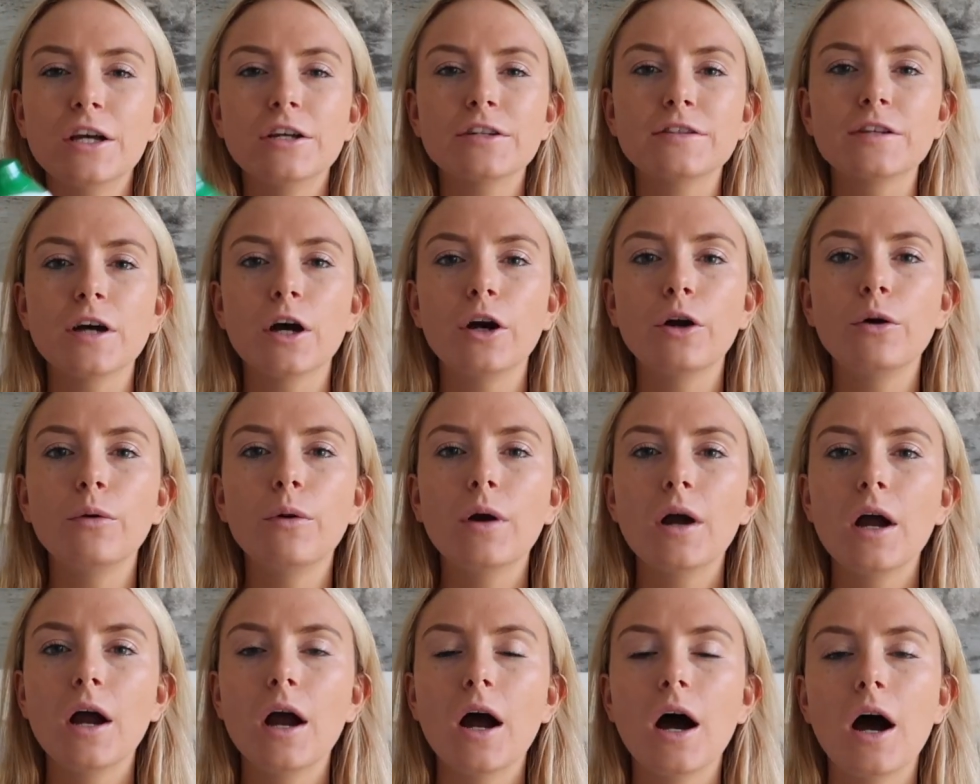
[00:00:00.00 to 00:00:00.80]

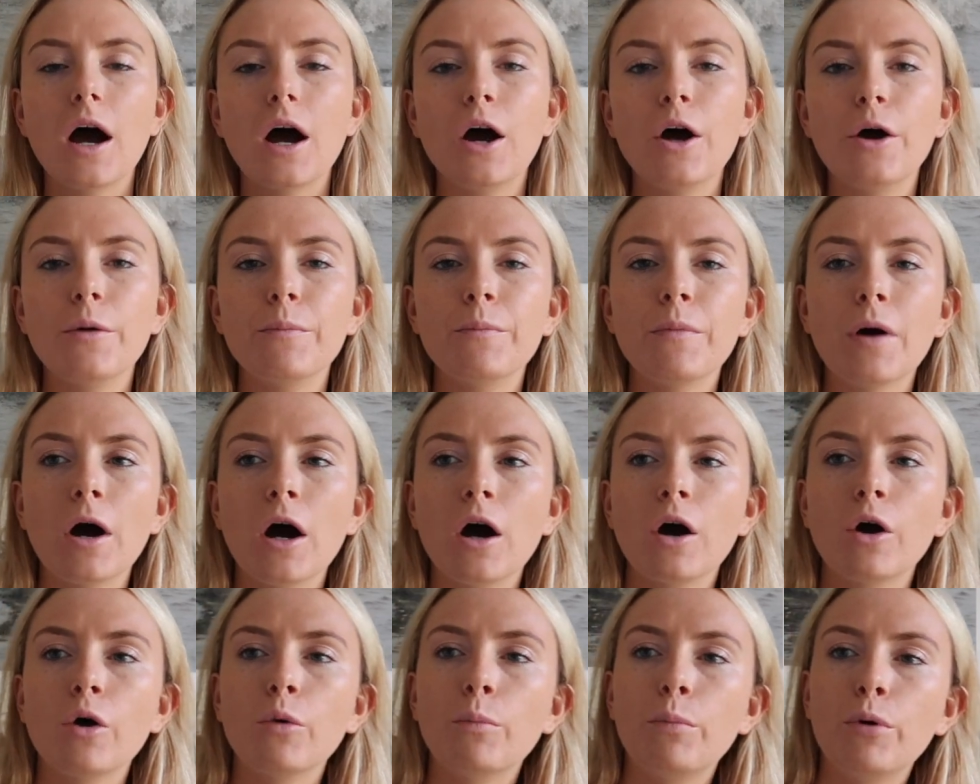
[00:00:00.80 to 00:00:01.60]
So
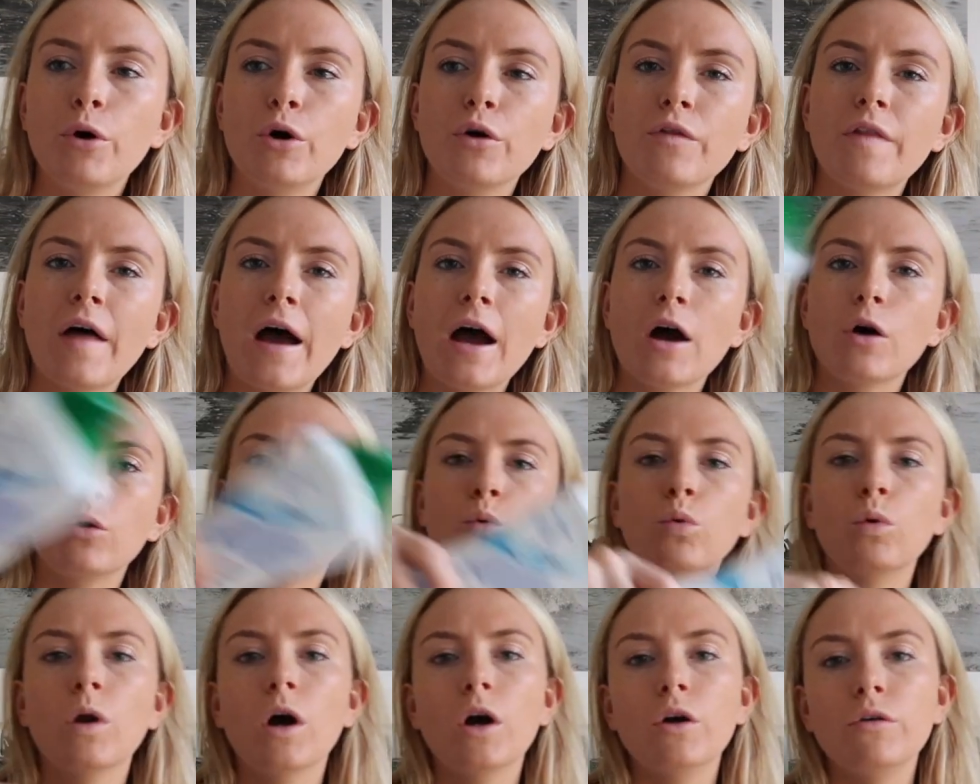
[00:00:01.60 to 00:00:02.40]
I'll put that
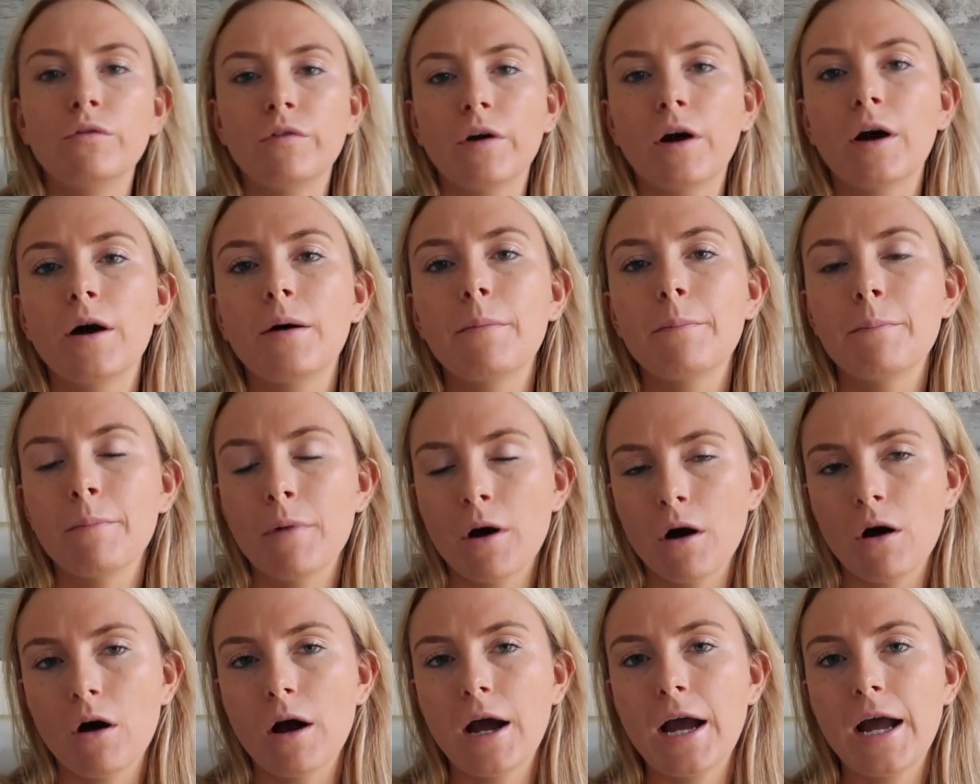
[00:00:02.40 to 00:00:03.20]
all over
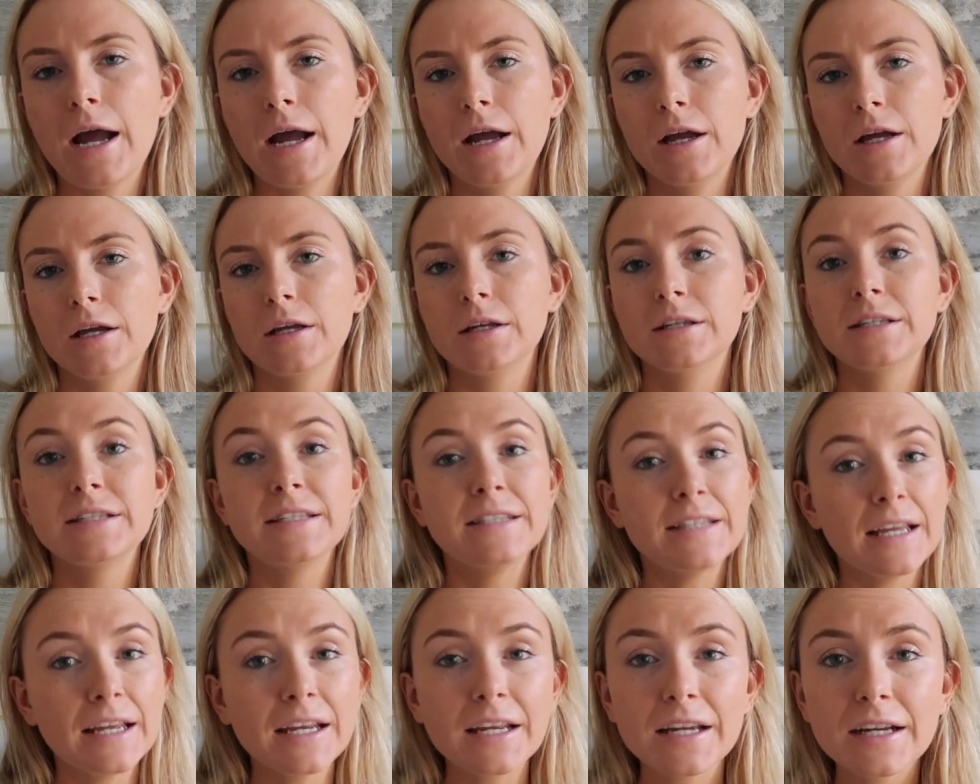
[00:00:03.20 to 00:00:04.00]
my
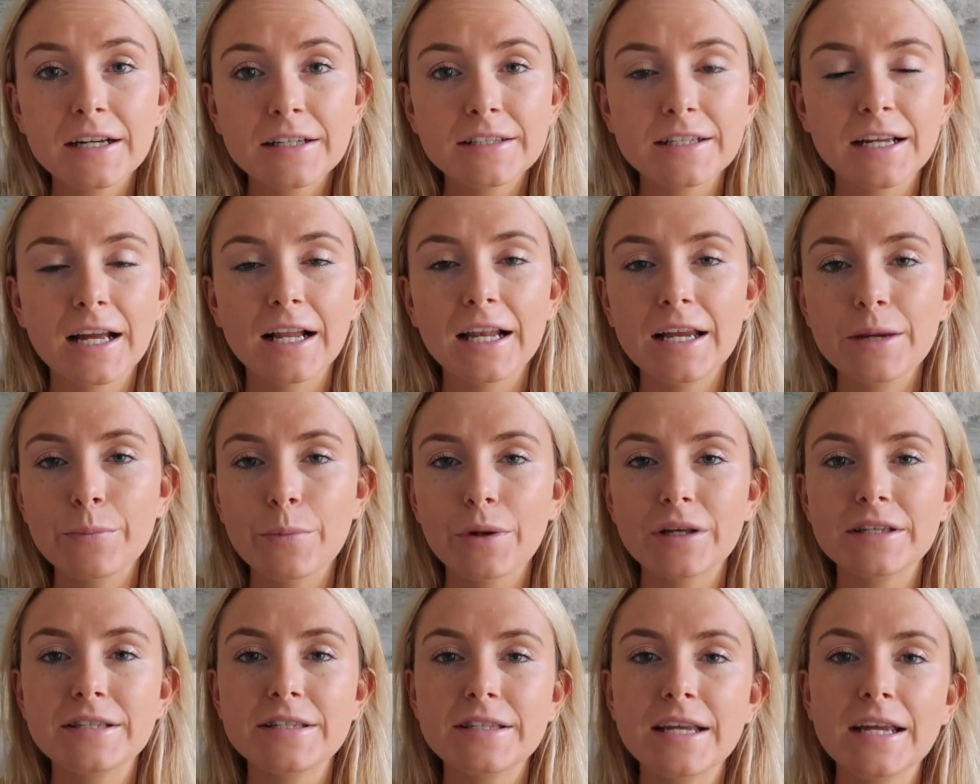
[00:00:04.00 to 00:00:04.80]
sink to clean
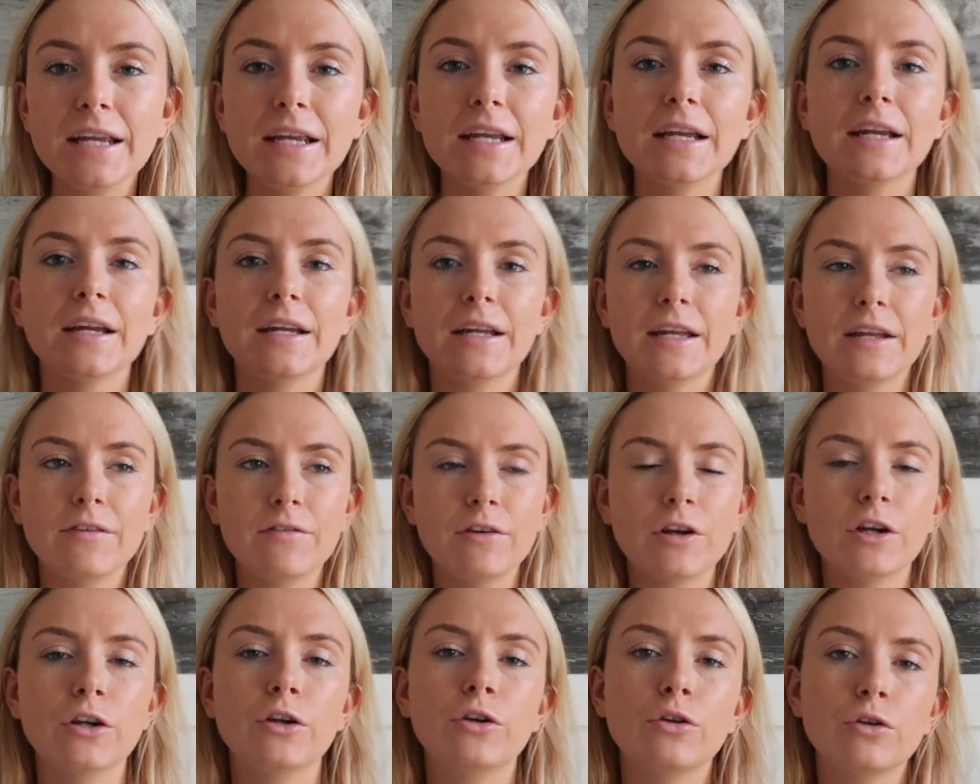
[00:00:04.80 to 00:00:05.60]
my sink, give
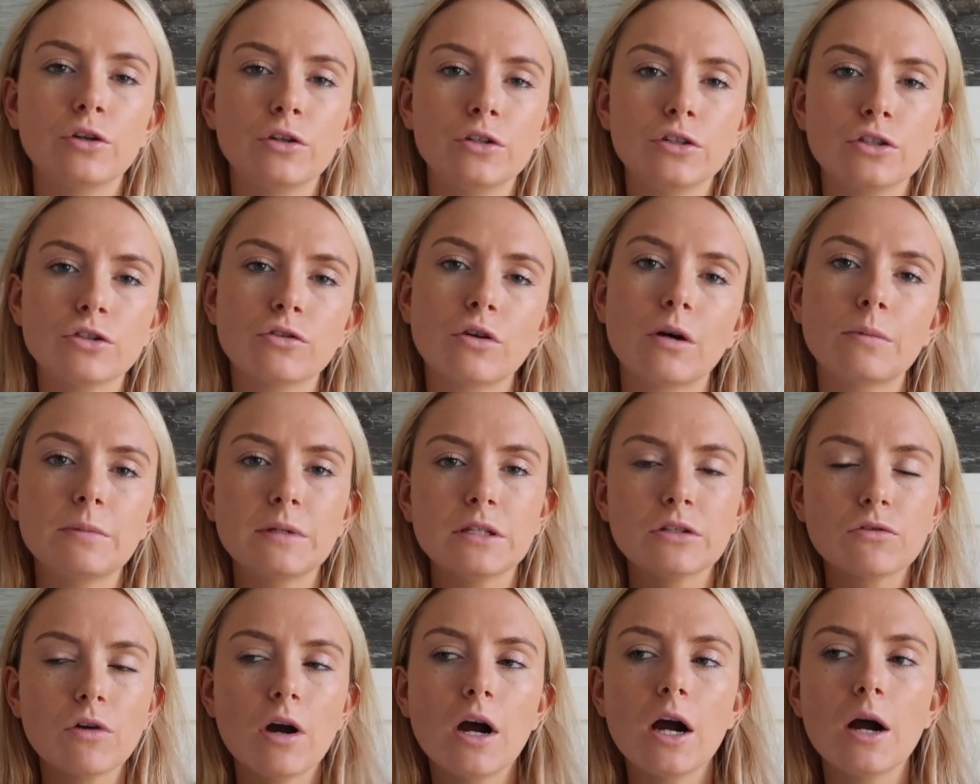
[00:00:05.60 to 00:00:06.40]
it a good scrubby
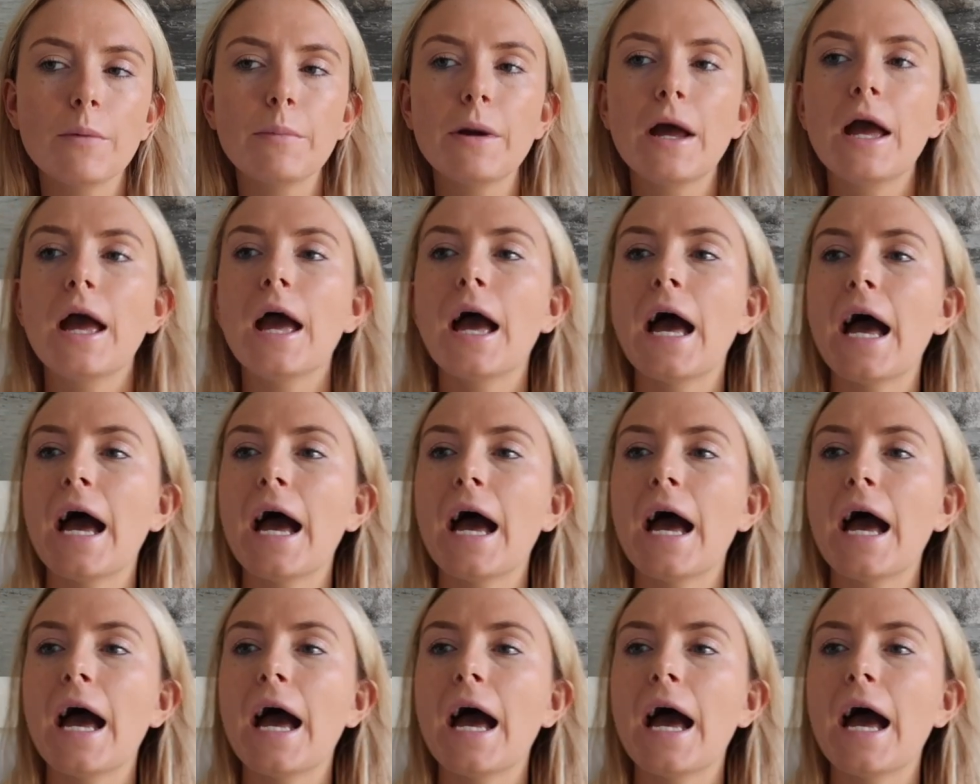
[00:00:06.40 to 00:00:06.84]
scrub,